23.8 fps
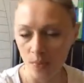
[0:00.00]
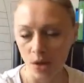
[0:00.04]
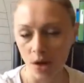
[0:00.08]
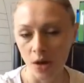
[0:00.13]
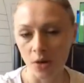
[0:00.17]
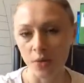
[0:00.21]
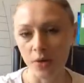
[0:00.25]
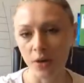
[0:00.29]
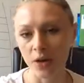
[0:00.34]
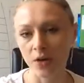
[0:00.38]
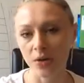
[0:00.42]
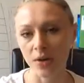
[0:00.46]

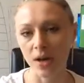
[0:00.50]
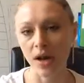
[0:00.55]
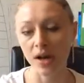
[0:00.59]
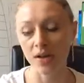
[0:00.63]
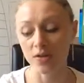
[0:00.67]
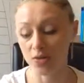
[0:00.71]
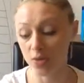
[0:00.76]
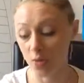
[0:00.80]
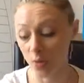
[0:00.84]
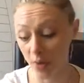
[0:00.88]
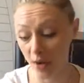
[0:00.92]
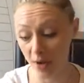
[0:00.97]
all right, great.
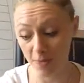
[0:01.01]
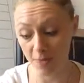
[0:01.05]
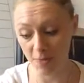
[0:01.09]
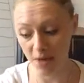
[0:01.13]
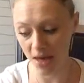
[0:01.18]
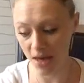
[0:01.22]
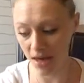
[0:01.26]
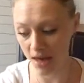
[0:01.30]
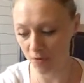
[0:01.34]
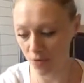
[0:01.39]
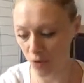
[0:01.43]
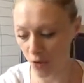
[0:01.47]
So we have
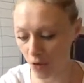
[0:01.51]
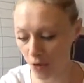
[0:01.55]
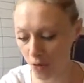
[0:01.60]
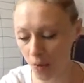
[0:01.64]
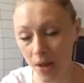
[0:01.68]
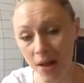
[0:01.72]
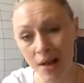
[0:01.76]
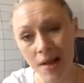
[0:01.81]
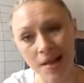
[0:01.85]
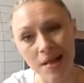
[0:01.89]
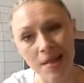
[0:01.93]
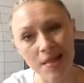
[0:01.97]
behavioral.
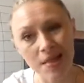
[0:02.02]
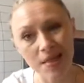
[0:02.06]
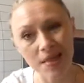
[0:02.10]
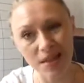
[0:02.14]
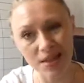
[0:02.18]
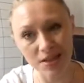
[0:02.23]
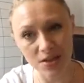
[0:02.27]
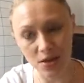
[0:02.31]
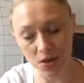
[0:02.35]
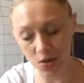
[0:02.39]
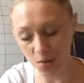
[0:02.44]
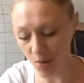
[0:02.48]

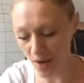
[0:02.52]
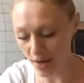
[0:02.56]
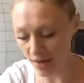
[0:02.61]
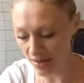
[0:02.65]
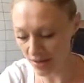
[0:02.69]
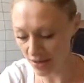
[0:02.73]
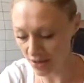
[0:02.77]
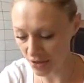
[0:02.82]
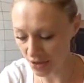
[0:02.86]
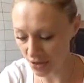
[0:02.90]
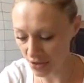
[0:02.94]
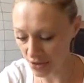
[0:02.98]
Let's go
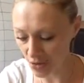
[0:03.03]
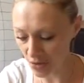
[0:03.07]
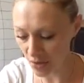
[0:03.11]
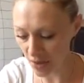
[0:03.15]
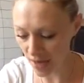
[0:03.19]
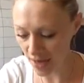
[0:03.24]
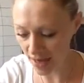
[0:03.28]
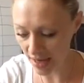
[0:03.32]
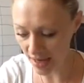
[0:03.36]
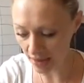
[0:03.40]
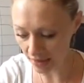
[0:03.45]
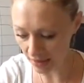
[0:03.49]
on to
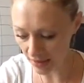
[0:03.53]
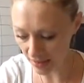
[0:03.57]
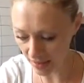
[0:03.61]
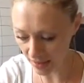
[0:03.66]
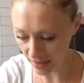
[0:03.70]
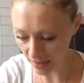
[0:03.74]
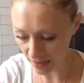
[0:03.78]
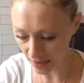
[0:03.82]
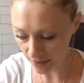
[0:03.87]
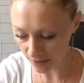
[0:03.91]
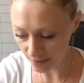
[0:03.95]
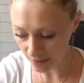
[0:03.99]

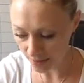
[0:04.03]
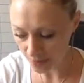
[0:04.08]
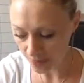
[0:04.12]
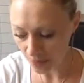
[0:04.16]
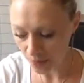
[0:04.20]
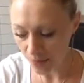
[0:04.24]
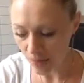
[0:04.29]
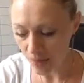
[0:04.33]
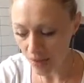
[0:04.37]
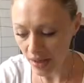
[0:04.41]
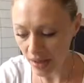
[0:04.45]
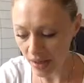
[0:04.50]
analytic.
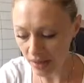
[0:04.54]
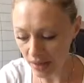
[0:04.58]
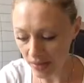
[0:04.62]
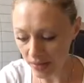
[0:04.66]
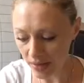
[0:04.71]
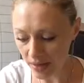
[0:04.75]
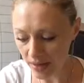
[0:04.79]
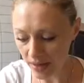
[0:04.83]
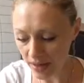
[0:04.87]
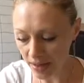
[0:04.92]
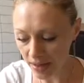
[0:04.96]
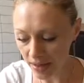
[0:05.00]

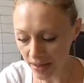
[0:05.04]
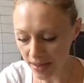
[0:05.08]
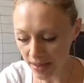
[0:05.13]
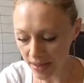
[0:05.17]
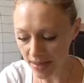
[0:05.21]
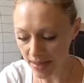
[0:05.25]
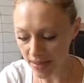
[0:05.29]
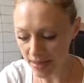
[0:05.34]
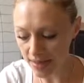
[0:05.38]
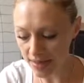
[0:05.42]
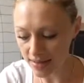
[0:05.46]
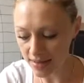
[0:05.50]
Analytic
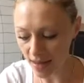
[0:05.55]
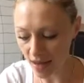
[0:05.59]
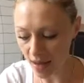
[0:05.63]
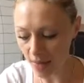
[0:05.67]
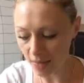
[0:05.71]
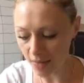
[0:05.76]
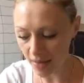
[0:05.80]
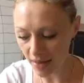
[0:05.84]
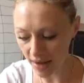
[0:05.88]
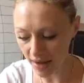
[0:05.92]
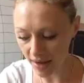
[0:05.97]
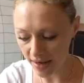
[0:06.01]
is
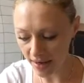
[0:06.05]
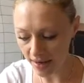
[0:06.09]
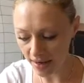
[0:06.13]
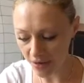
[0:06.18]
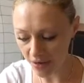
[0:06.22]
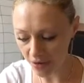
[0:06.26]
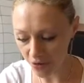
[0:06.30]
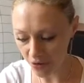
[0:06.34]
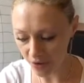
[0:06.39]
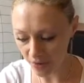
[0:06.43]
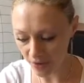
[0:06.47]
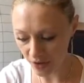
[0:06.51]
applied
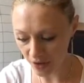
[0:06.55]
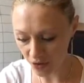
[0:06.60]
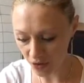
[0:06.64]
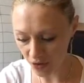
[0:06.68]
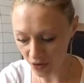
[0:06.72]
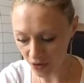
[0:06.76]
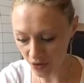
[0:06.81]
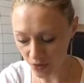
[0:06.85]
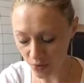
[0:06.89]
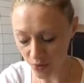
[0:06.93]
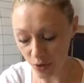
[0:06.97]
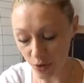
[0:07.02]

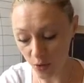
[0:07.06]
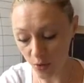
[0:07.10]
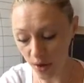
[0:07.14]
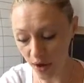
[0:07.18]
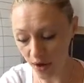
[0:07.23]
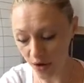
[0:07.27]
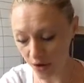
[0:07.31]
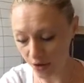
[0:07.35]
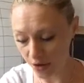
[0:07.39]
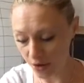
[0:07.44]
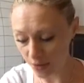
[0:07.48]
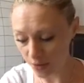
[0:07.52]
interventions
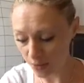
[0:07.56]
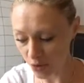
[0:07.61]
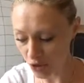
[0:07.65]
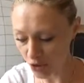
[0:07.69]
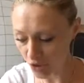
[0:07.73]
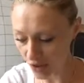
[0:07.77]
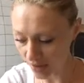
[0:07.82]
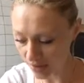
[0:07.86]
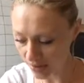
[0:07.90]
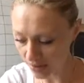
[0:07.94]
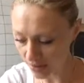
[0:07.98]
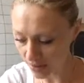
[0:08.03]
require an
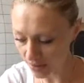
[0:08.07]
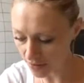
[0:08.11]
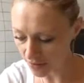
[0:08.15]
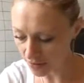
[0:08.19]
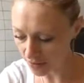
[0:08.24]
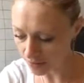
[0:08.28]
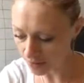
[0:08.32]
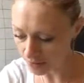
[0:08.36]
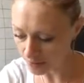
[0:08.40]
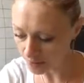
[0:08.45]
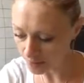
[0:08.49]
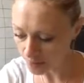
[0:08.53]

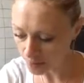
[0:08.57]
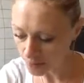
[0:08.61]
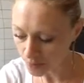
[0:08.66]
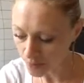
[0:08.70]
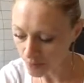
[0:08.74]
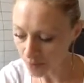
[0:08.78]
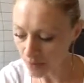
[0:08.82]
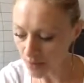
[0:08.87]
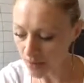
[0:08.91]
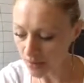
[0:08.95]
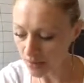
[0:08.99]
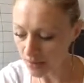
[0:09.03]
objective,
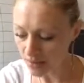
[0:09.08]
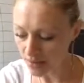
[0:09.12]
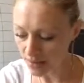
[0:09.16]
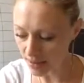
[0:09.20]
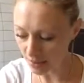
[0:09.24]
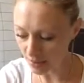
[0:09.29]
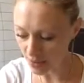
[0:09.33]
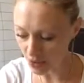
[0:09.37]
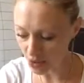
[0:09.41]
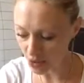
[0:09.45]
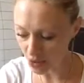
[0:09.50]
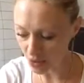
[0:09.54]

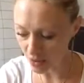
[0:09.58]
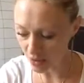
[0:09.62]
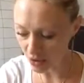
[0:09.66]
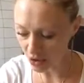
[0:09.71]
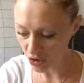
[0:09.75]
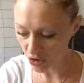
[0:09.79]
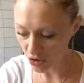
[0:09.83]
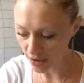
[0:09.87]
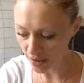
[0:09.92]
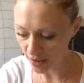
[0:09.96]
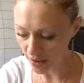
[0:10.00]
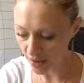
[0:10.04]

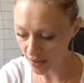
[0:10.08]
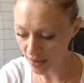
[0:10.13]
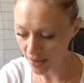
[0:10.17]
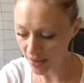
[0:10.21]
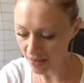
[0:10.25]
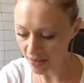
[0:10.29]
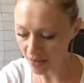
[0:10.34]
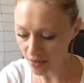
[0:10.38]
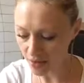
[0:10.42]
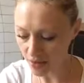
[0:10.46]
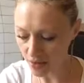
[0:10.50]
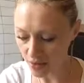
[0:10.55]
demonstration
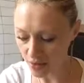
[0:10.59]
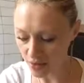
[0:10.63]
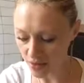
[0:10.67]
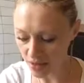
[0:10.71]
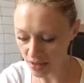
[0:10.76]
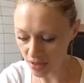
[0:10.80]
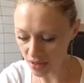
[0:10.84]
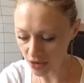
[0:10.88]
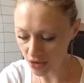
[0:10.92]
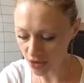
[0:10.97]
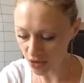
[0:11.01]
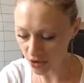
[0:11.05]
that the
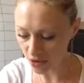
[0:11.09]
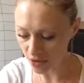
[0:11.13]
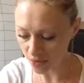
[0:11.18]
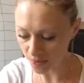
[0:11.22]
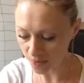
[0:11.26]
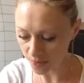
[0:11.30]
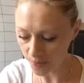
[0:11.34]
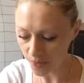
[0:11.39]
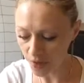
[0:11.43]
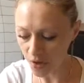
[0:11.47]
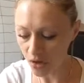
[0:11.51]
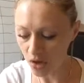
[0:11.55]
procedure
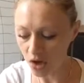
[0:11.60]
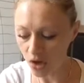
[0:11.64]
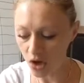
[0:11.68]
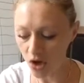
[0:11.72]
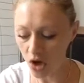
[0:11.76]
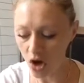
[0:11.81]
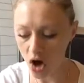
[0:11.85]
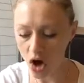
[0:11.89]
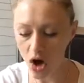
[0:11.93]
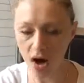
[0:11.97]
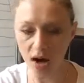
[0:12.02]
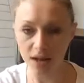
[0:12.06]

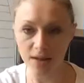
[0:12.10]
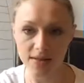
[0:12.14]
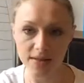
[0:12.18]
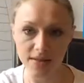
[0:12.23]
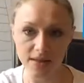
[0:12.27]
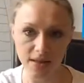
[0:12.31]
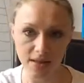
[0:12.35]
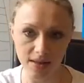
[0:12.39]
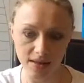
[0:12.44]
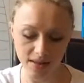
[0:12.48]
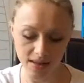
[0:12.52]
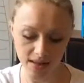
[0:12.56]

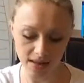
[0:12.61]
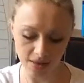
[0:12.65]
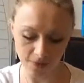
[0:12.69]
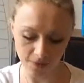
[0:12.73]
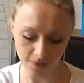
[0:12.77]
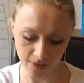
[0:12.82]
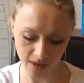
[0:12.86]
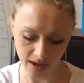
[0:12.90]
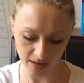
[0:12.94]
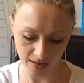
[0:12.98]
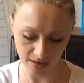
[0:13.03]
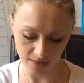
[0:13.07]
caused the
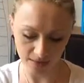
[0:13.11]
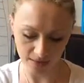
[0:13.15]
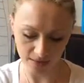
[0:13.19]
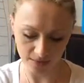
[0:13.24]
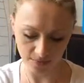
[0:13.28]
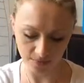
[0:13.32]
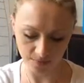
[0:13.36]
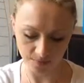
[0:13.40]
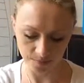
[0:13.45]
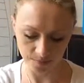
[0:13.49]
effect.